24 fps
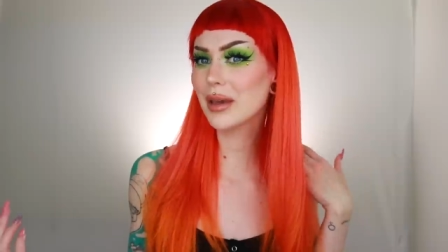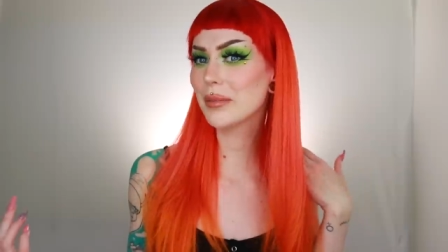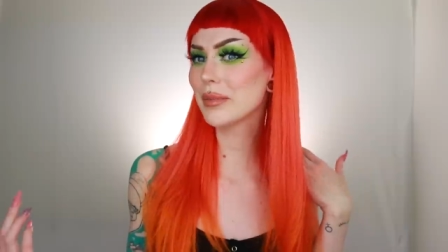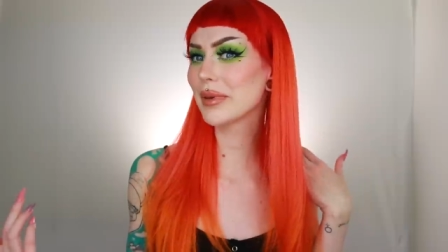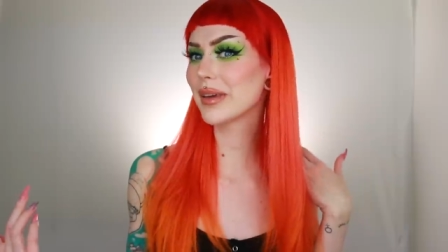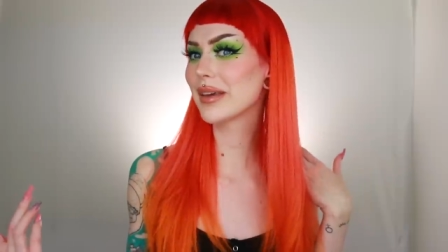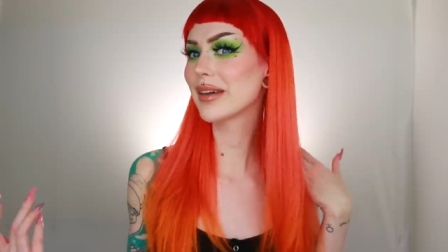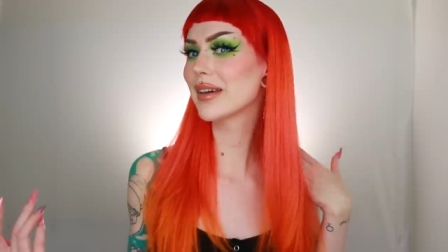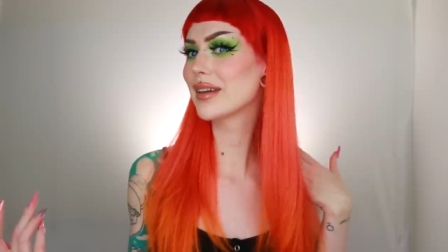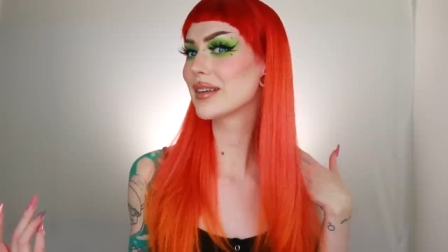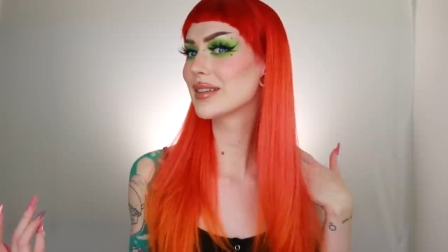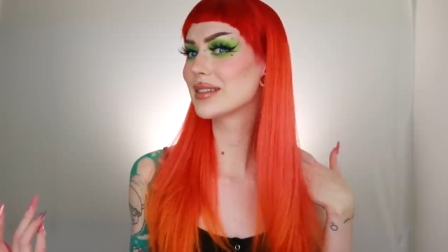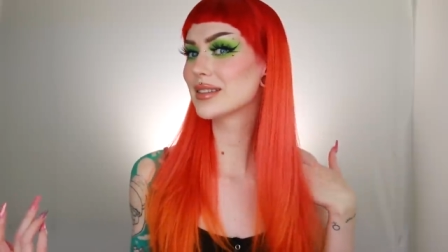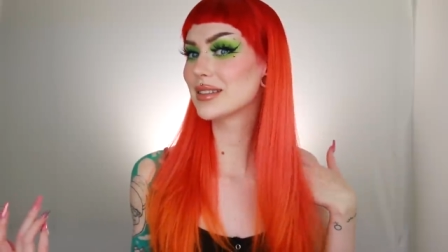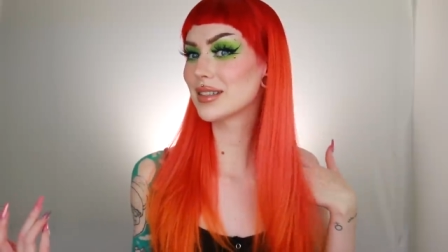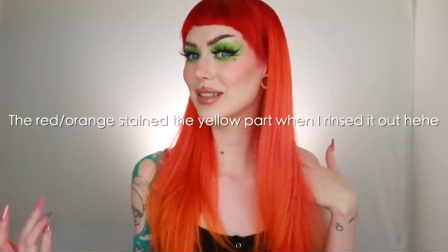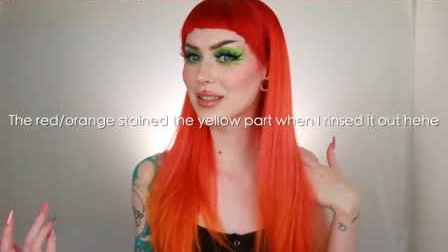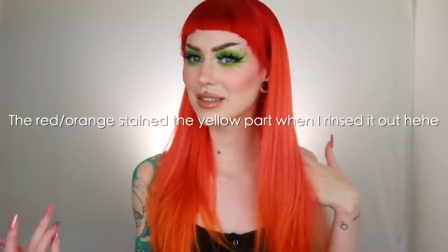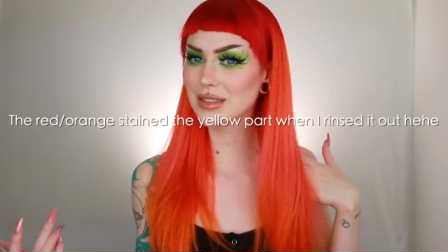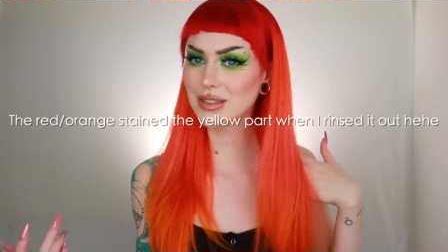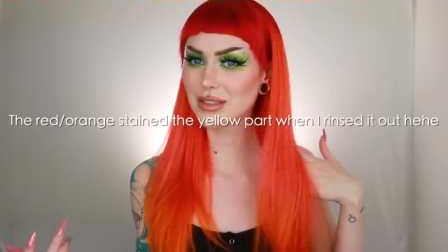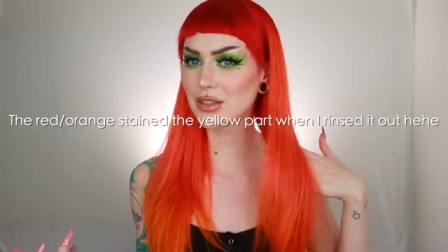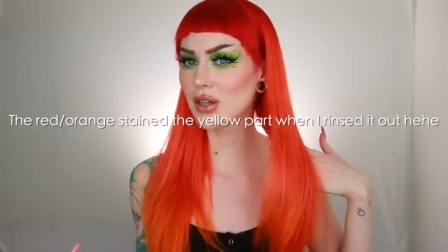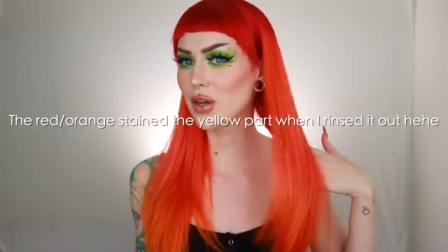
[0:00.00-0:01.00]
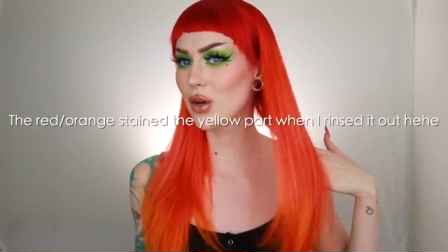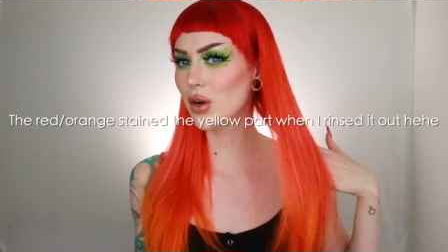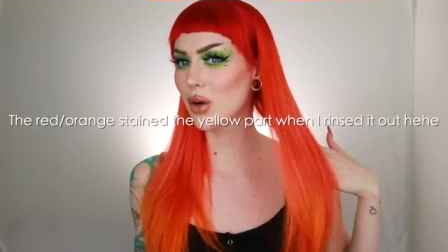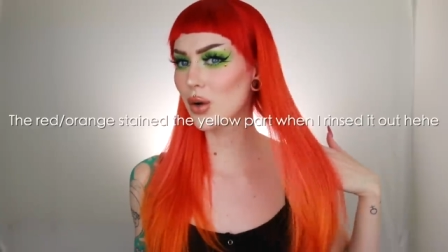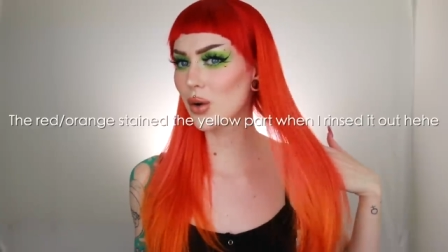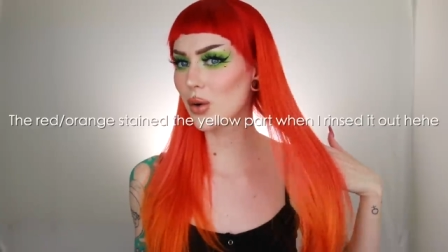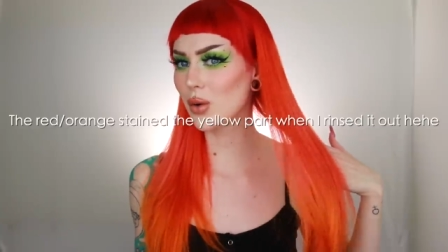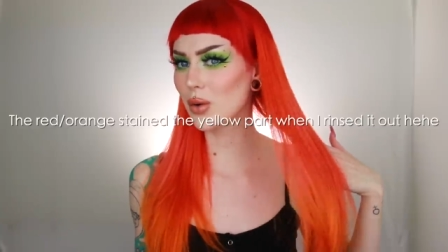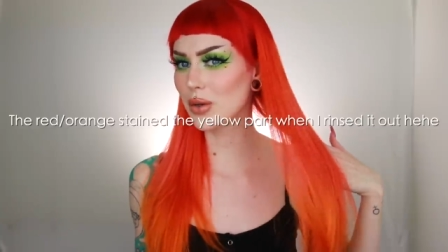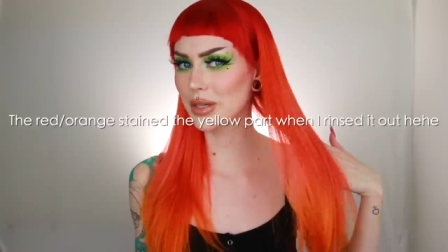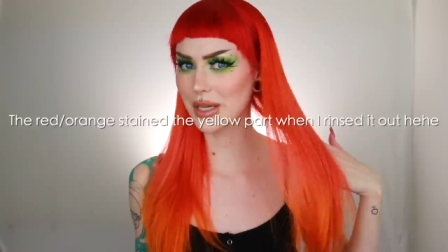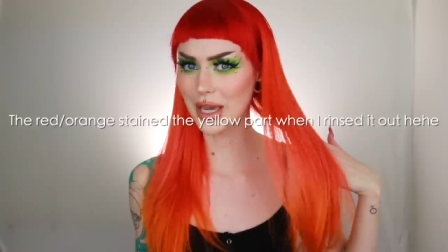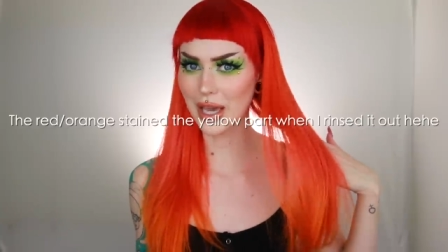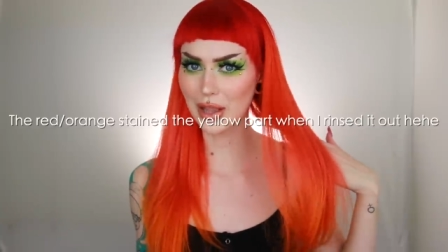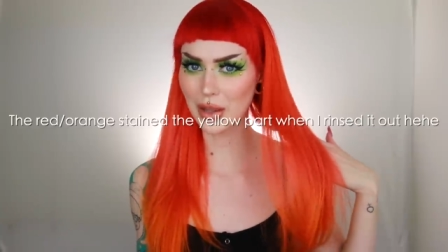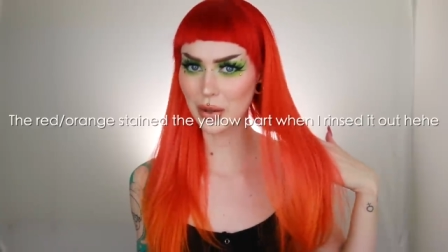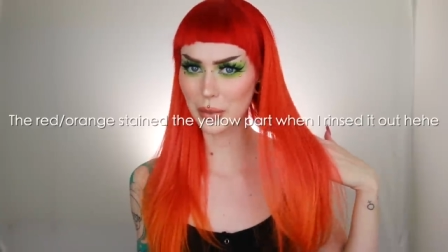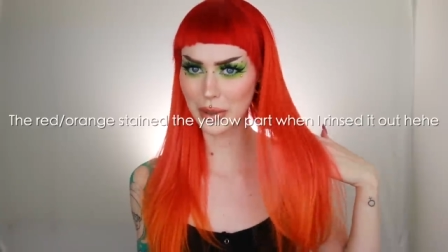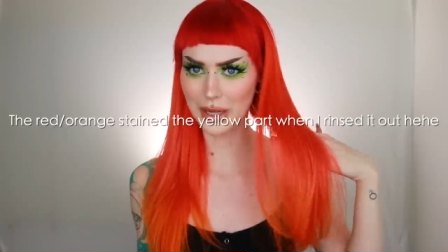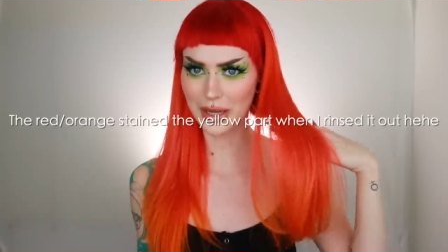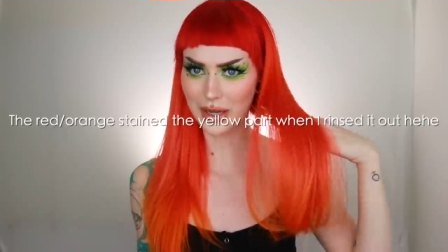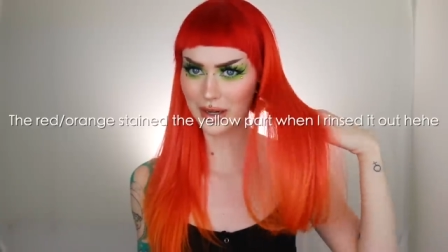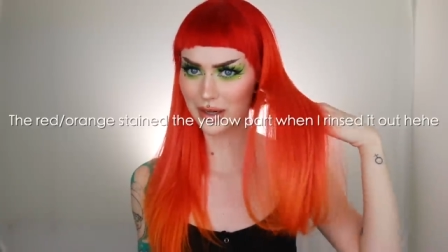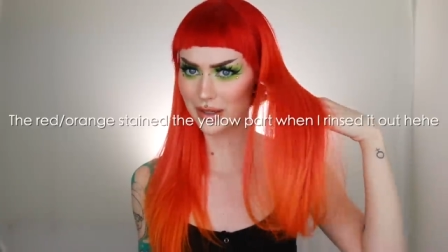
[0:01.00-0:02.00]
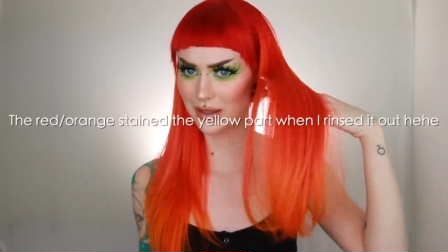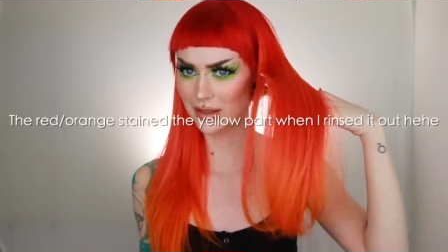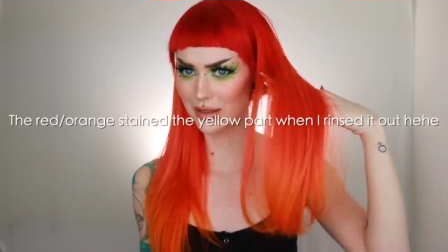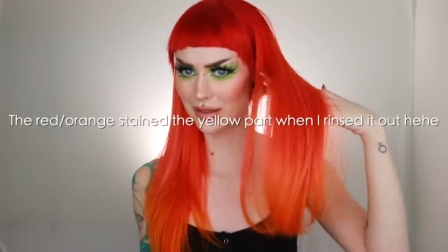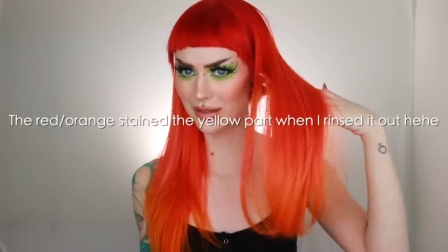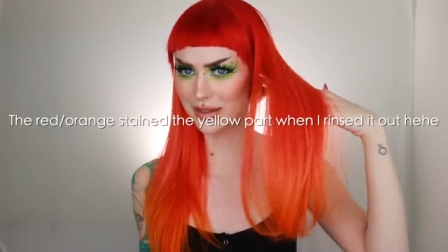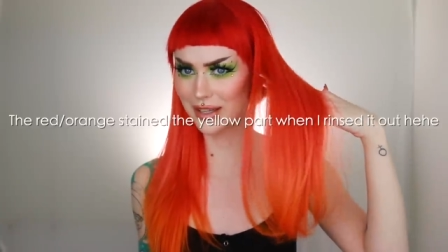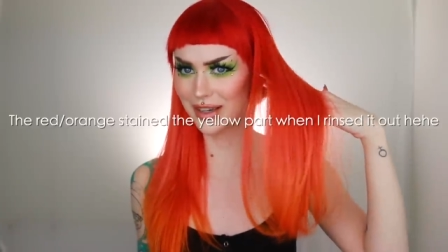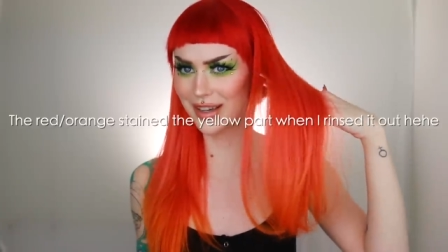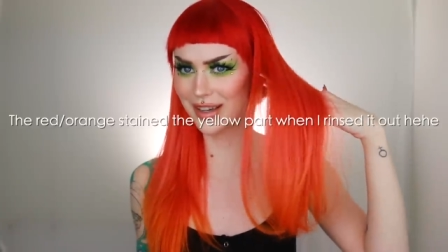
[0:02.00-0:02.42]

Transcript: because there's no yellow here.